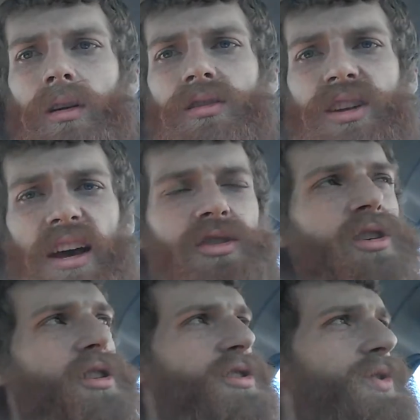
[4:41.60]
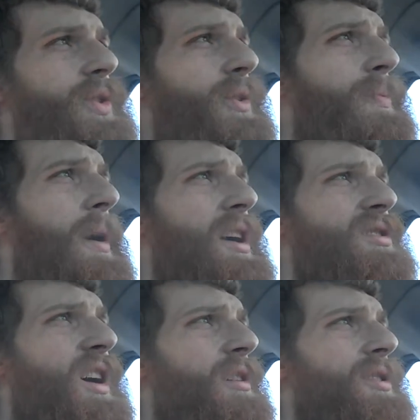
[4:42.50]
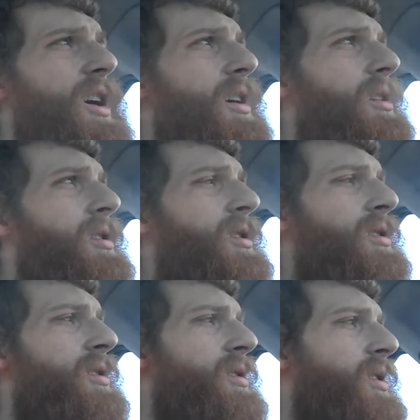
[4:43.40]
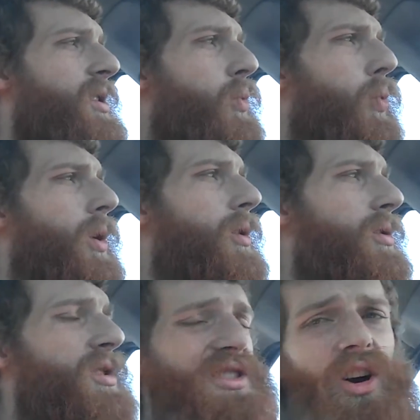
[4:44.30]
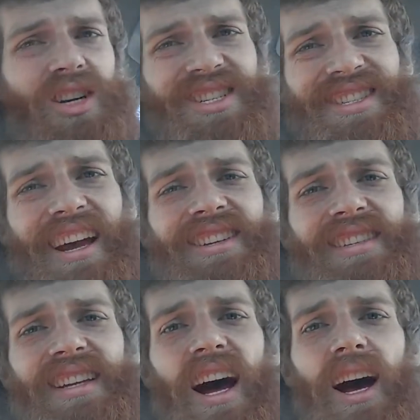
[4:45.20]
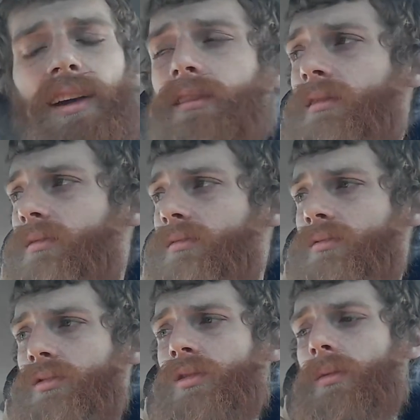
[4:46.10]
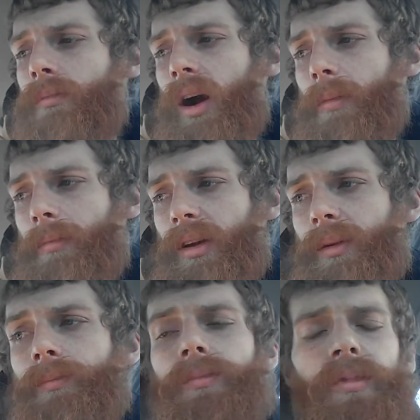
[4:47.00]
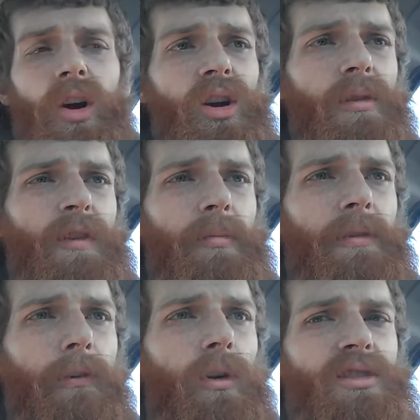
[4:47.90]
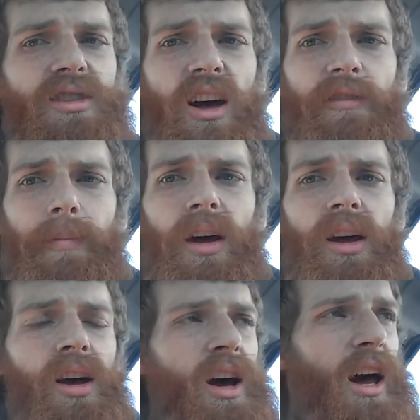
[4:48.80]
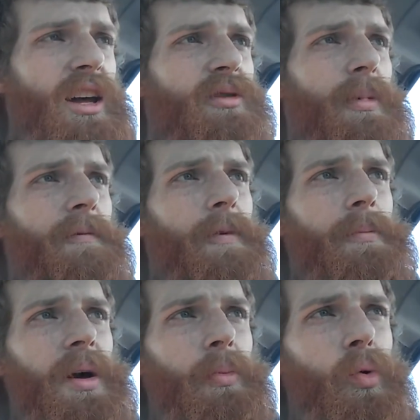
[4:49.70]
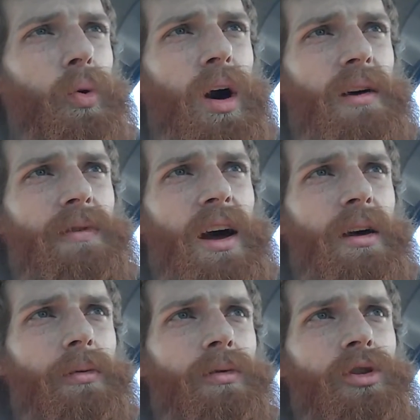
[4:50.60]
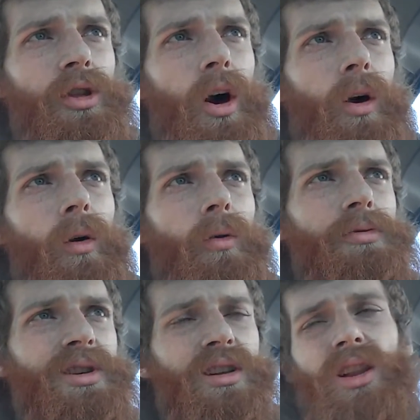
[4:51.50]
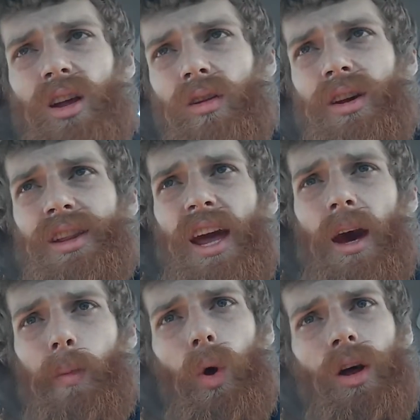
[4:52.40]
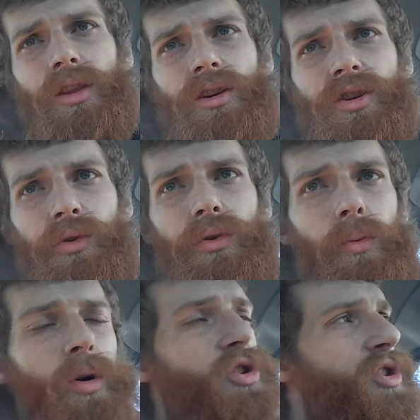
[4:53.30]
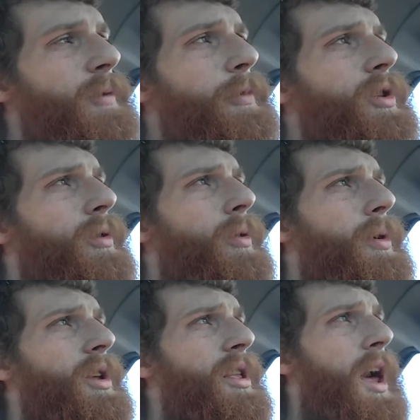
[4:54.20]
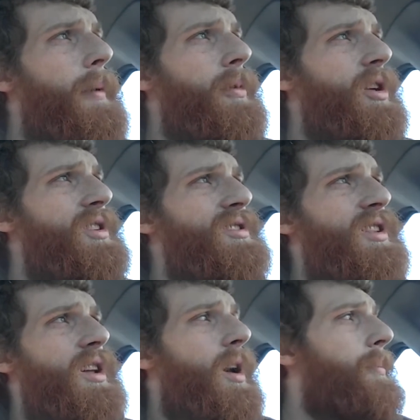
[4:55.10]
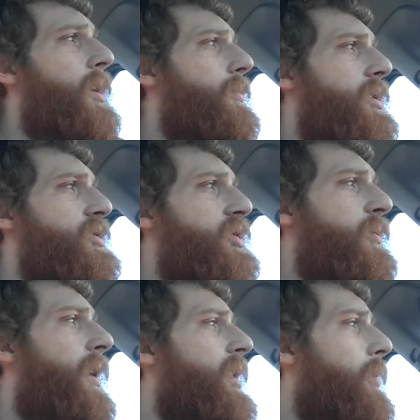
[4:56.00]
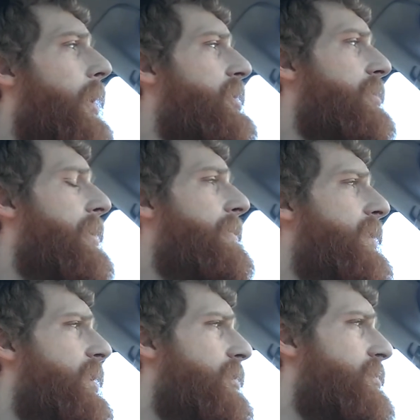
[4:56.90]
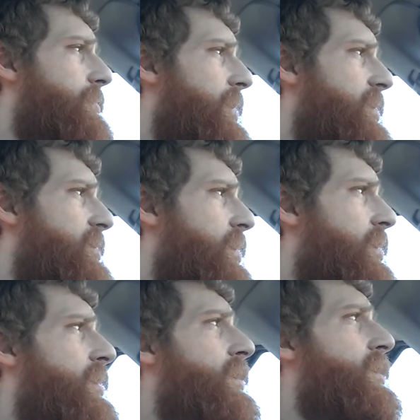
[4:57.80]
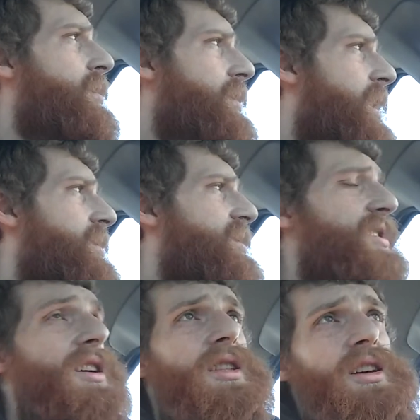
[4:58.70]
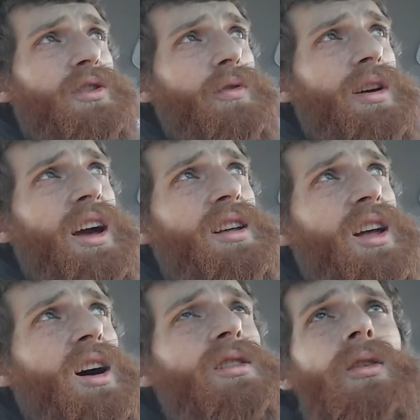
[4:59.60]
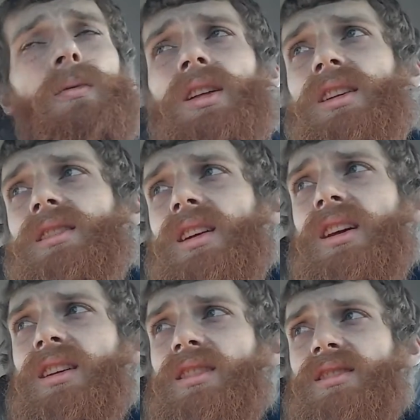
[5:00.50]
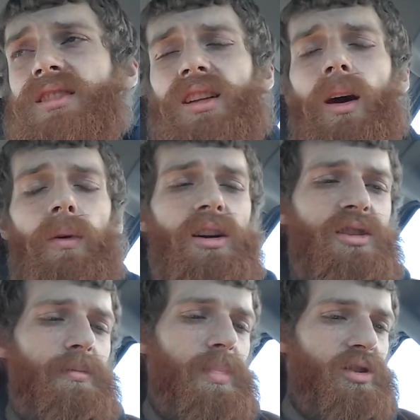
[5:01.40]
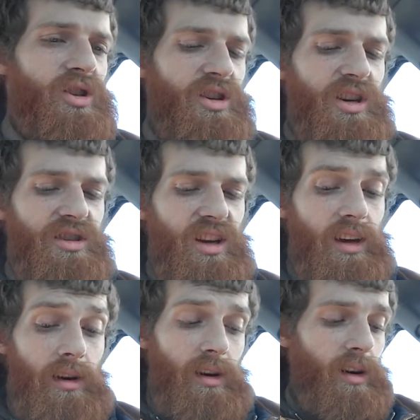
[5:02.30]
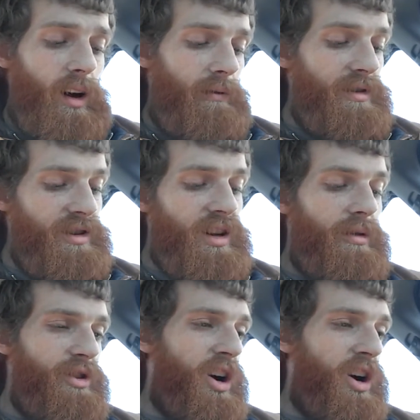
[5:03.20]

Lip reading: There's actually this toothpaste out there in the world. It's called Sensodyne. Probably heard of it before and stuff, but it's meant for people who have no to little enamel on their tooth, which if you don't know what enamel is, then I'm not really sure why you're watching my videos, because Not to say that you can't not know what it is and not watch it, but just because, like, obviously we